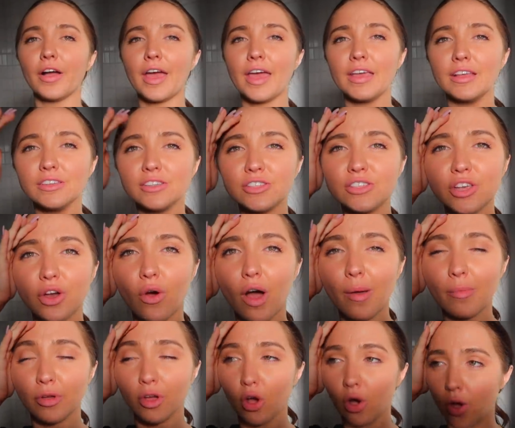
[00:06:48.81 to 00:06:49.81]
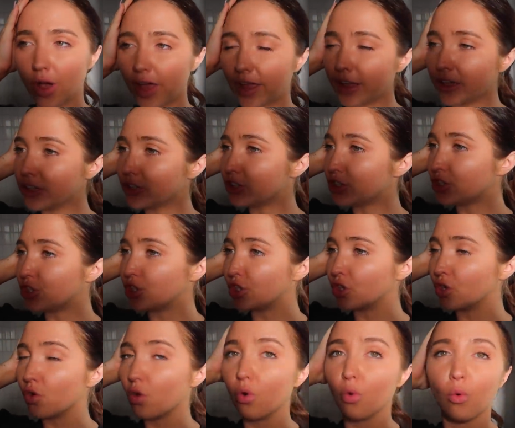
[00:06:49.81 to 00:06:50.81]
Okay, so I'm going
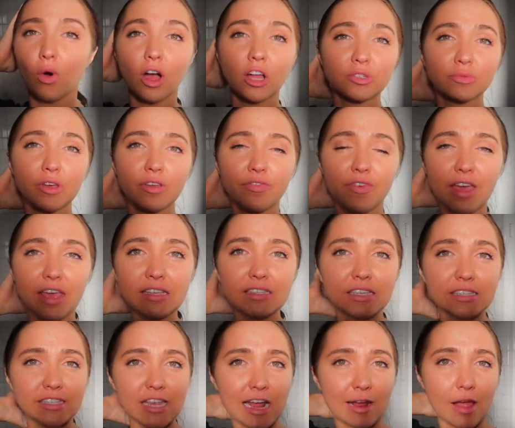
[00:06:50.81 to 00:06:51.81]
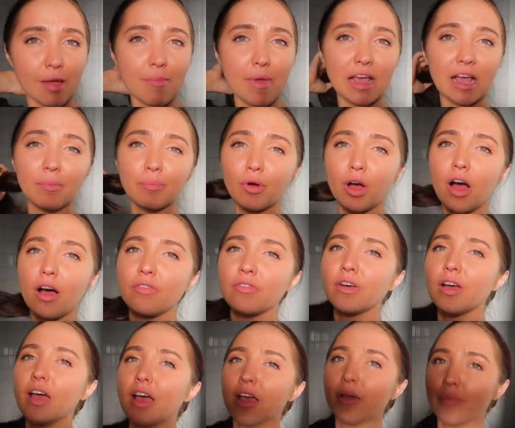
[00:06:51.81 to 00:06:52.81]
to wash my face and take my makeup
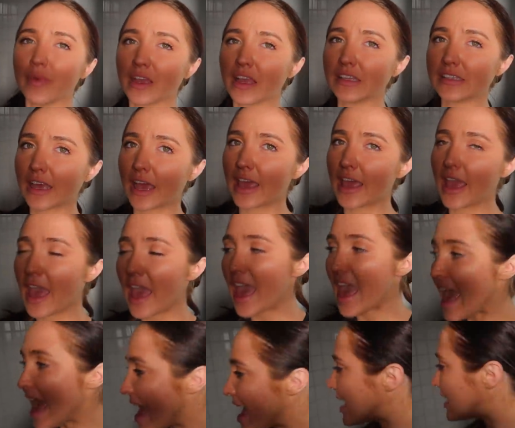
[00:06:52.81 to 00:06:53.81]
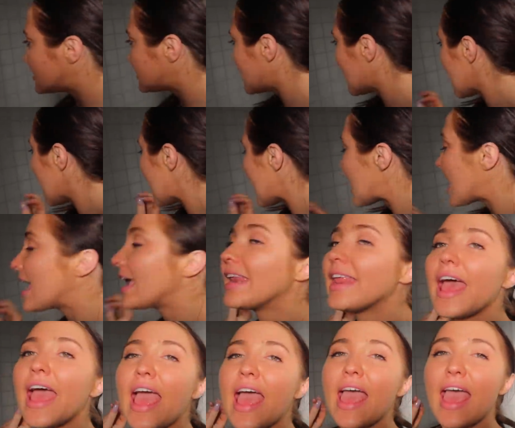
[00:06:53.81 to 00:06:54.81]
off because I hate,
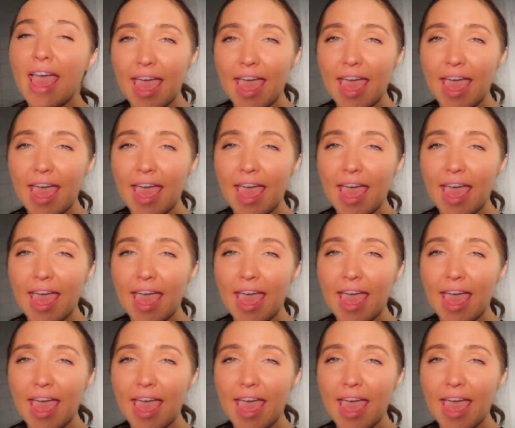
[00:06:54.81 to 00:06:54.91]
hate,